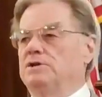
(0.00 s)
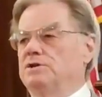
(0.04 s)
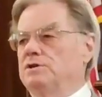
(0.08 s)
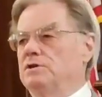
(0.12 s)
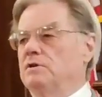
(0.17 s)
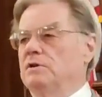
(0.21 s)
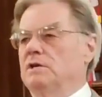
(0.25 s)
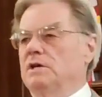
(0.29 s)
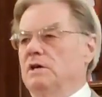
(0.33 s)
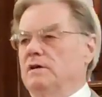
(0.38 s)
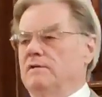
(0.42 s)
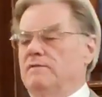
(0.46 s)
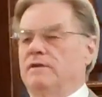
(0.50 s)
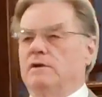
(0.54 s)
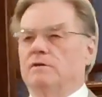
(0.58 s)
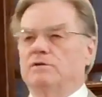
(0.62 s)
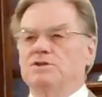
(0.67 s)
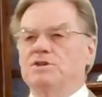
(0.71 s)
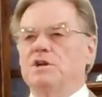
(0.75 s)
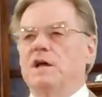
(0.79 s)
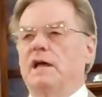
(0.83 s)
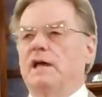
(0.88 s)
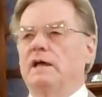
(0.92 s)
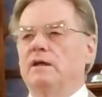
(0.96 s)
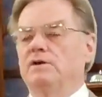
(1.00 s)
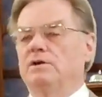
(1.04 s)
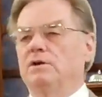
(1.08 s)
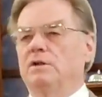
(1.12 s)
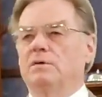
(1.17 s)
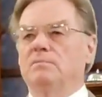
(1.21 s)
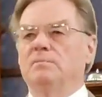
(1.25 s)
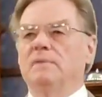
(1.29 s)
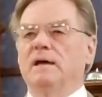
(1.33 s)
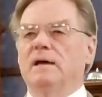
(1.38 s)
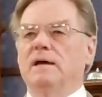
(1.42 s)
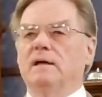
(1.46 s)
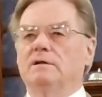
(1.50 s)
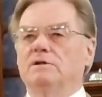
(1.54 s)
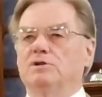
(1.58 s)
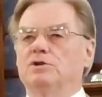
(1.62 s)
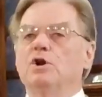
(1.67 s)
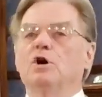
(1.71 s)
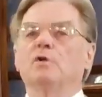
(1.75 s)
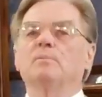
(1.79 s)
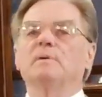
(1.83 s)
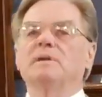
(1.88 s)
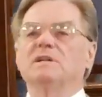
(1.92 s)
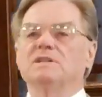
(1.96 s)
Sure enough, they're chained to the bed,
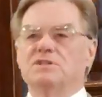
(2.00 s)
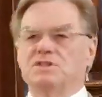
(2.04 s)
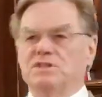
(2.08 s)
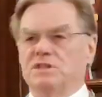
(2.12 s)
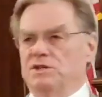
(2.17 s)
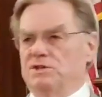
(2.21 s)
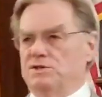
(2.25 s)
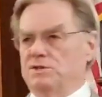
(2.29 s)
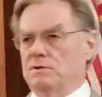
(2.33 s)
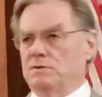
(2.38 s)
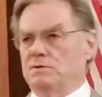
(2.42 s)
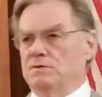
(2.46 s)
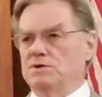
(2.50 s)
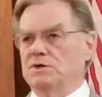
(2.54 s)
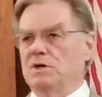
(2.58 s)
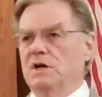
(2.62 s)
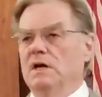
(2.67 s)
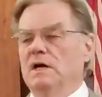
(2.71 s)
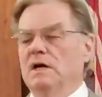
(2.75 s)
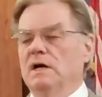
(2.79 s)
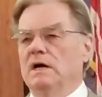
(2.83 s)
Turpin sisters.